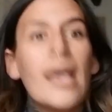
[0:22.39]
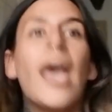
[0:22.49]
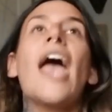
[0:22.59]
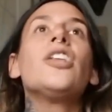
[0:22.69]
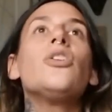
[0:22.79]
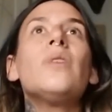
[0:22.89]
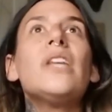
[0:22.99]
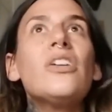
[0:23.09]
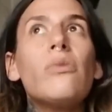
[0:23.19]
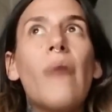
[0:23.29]
And you
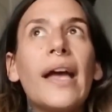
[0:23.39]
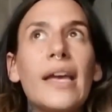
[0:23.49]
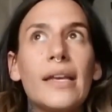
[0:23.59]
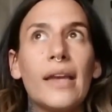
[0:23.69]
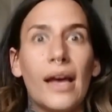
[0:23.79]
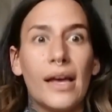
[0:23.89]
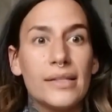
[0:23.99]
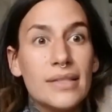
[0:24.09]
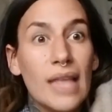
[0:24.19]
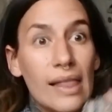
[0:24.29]
need to
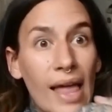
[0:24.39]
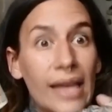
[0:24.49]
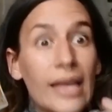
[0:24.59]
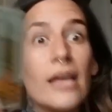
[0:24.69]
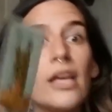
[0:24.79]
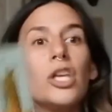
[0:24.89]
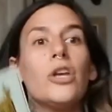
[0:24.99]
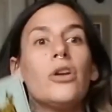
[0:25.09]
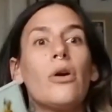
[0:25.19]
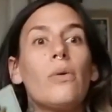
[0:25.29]
recognize that, like,
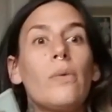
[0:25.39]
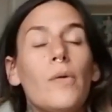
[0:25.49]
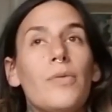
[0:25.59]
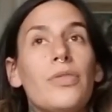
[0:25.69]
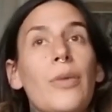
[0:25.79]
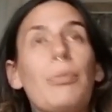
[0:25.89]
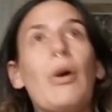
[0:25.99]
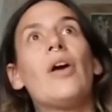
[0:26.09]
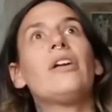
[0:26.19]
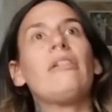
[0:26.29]
you know, the
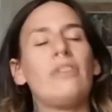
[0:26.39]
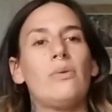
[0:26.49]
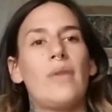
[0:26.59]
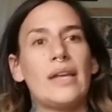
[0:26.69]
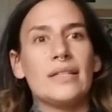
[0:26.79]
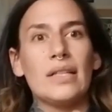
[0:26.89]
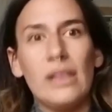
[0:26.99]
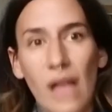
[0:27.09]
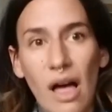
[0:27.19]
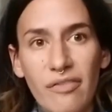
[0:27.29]
part of you that is
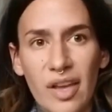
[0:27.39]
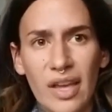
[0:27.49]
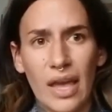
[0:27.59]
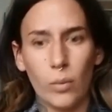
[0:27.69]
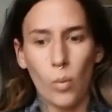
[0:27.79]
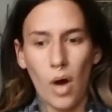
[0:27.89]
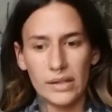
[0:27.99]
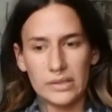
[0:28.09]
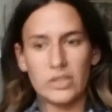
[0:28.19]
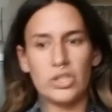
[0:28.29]
loving and
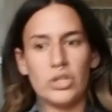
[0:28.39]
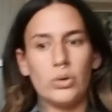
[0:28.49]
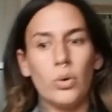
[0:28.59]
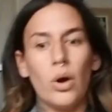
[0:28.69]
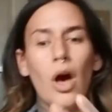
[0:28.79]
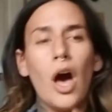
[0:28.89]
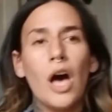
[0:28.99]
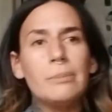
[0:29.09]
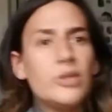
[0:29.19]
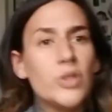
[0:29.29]
wants to
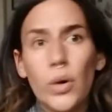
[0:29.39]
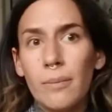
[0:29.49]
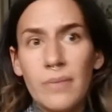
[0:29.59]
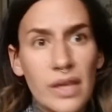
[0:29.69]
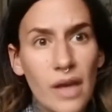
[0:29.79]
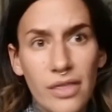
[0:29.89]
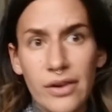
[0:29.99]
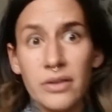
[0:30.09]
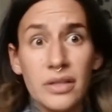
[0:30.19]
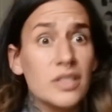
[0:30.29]
absorb the
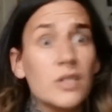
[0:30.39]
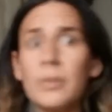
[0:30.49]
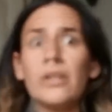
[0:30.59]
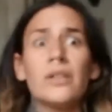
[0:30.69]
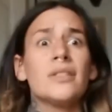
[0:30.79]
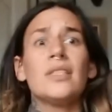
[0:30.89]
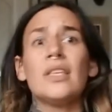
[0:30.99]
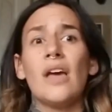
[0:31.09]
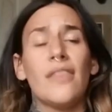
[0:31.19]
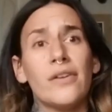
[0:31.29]
other and experience
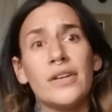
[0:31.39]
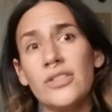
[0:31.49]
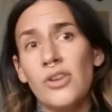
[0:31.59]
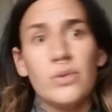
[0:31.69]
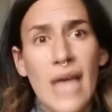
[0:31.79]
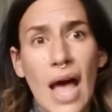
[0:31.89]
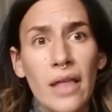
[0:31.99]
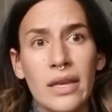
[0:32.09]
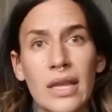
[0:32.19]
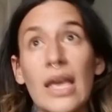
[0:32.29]
the other in
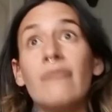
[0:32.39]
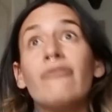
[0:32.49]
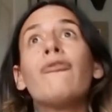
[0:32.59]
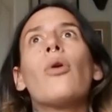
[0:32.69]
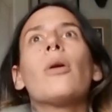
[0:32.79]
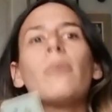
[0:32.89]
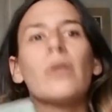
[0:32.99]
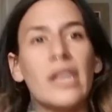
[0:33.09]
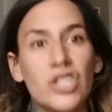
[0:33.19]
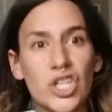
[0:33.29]
totality and form
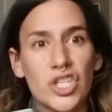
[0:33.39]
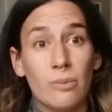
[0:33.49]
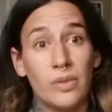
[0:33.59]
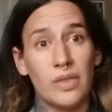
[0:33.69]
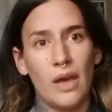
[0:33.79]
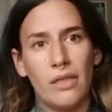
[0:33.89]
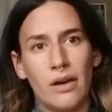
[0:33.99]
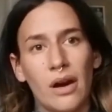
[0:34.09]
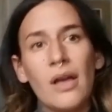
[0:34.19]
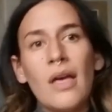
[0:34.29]
relationship with the
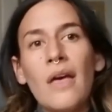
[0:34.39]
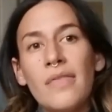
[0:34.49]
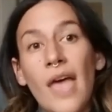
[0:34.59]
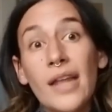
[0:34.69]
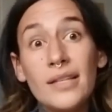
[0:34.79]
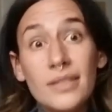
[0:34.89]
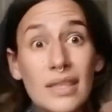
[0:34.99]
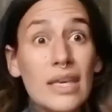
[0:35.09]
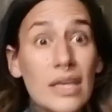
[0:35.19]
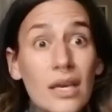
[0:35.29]
other, that is
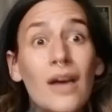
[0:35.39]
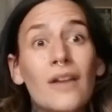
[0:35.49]
the